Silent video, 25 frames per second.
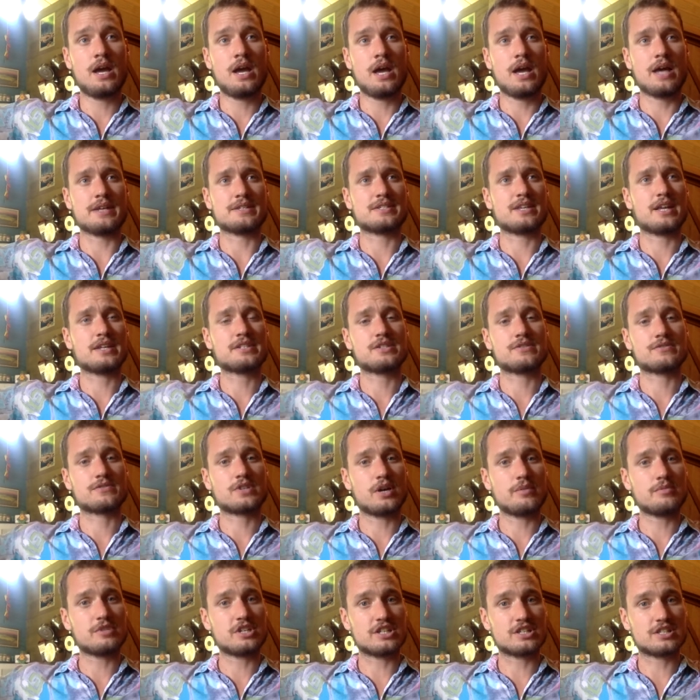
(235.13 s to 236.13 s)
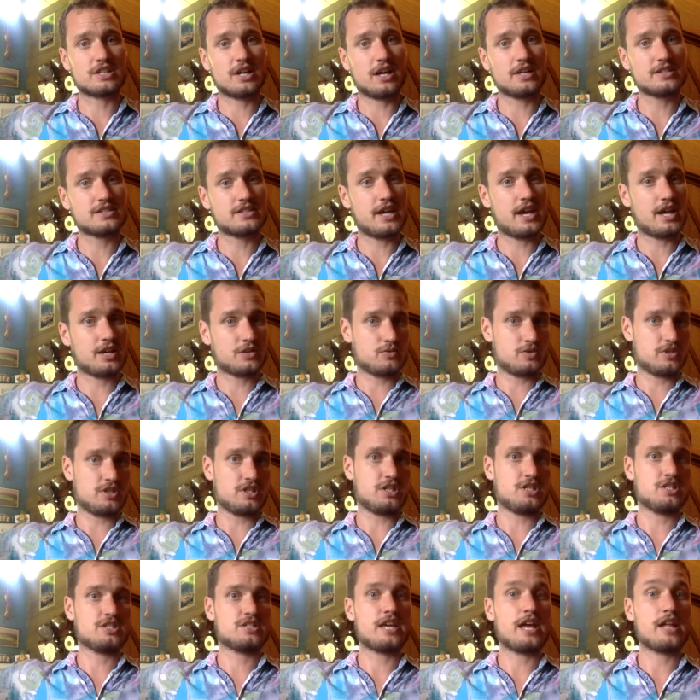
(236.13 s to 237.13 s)
a sense of coming in contact with an
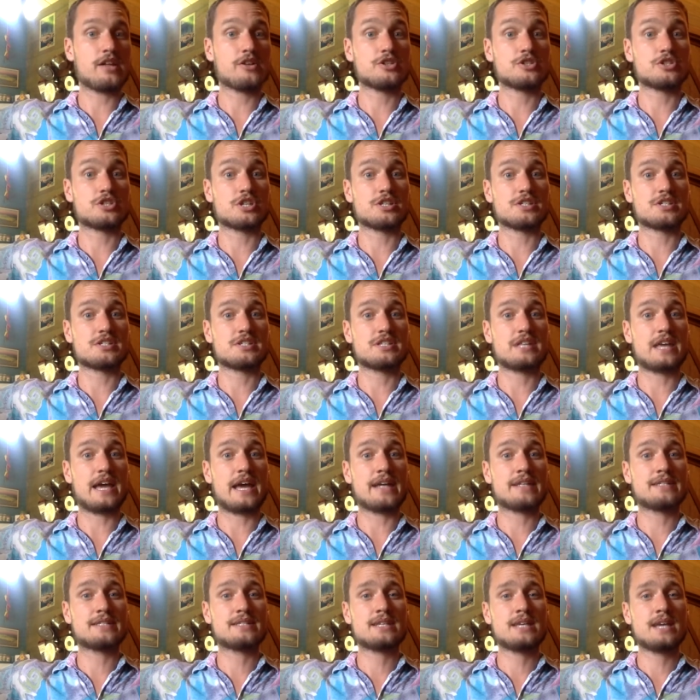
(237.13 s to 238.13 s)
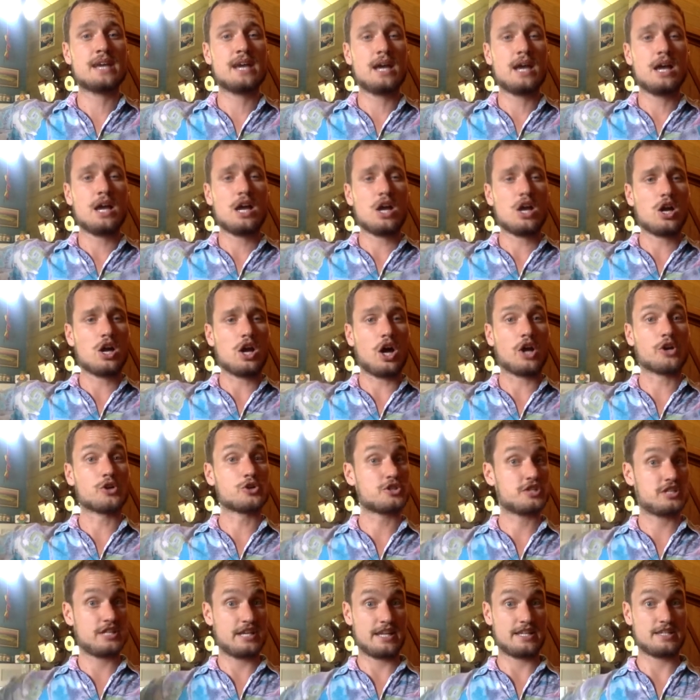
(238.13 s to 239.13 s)
intelligence that
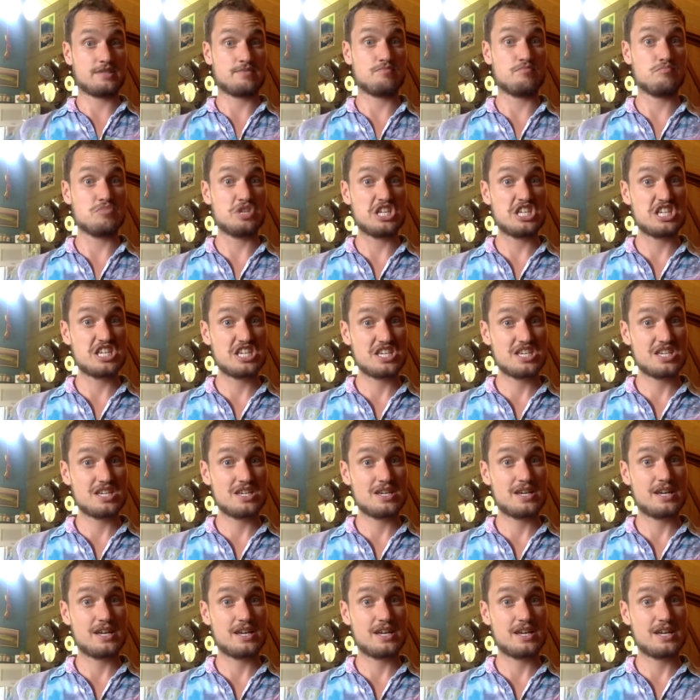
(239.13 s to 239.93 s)
understands me